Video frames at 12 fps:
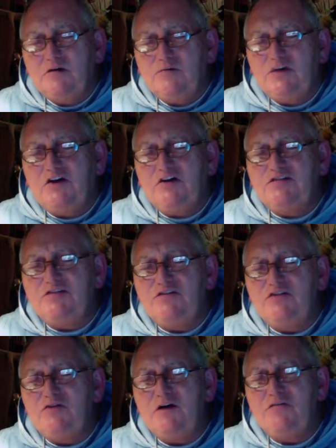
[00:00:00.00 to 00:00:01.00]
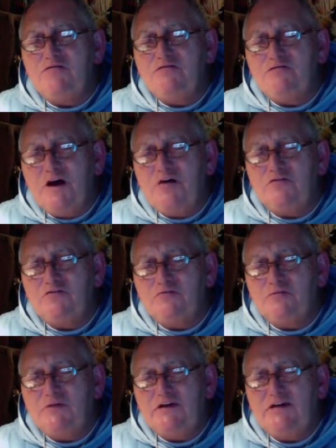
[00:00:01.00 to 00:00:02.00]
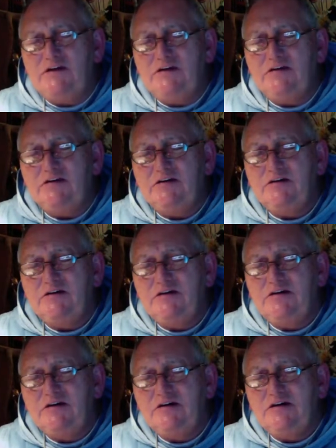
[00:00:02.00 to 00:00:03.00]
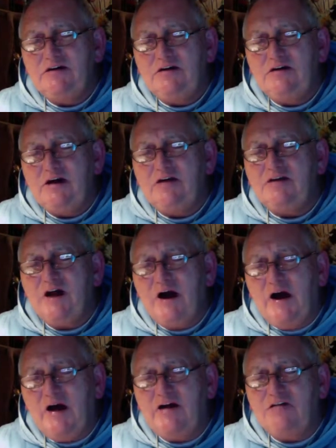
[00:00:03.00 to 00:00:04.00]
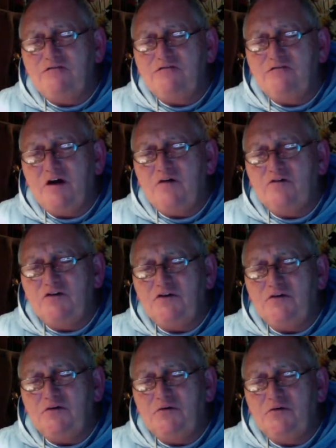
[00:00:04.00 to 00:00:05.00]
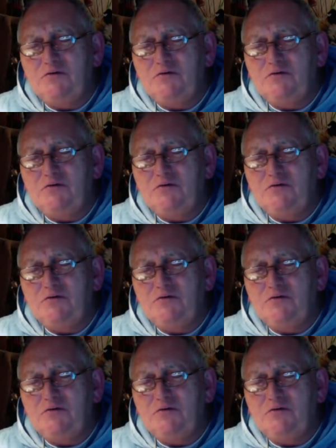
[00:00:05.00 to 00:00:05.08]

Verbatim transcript: because you have found me and I have found you.